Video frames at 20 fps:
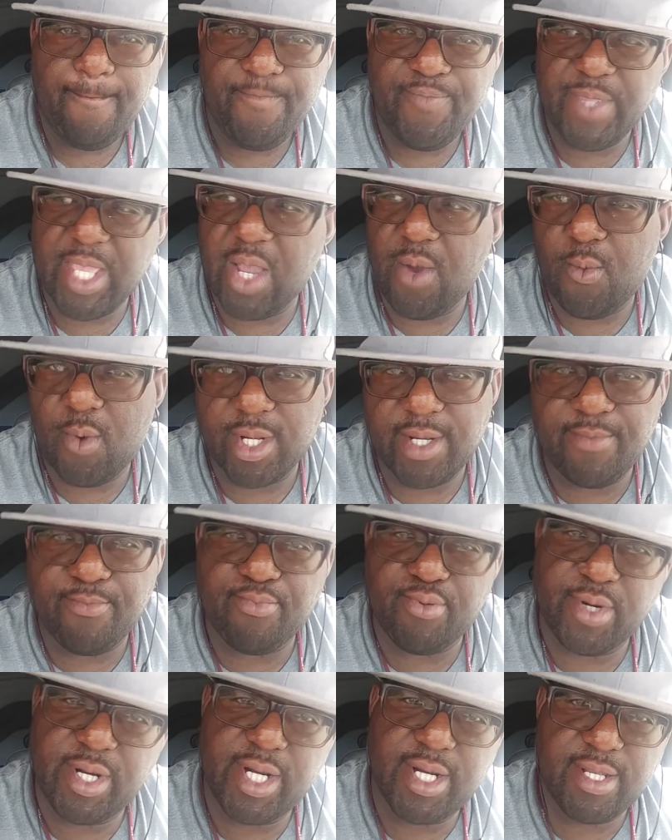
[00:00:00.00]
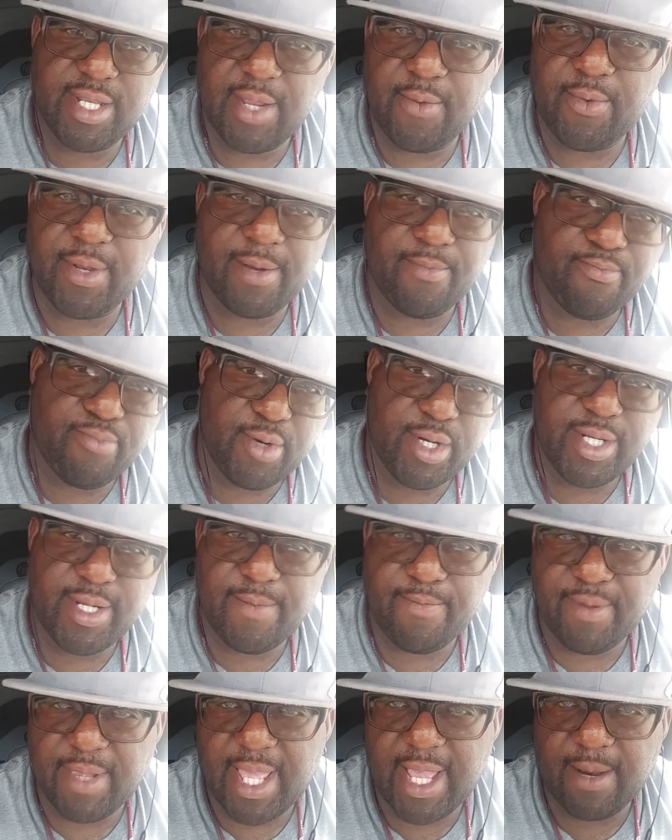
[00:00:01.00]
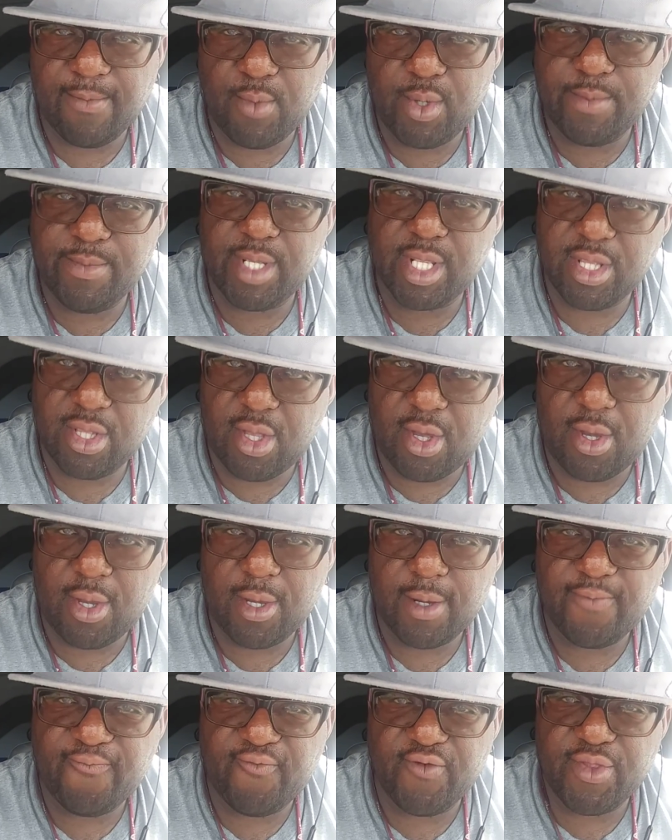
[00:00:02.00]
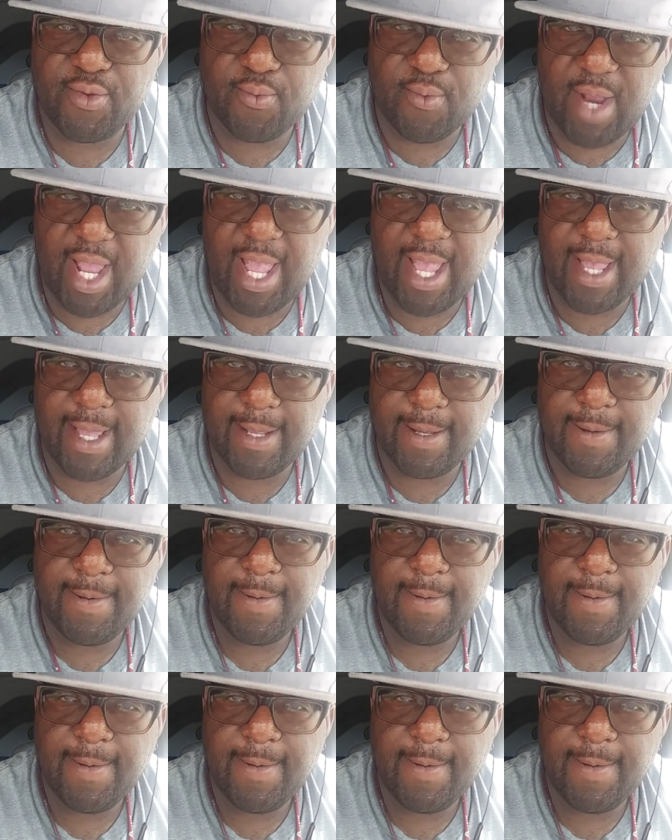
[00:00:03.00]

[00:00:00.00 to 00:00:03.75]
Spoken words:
they want to bring the black woman along for the ride,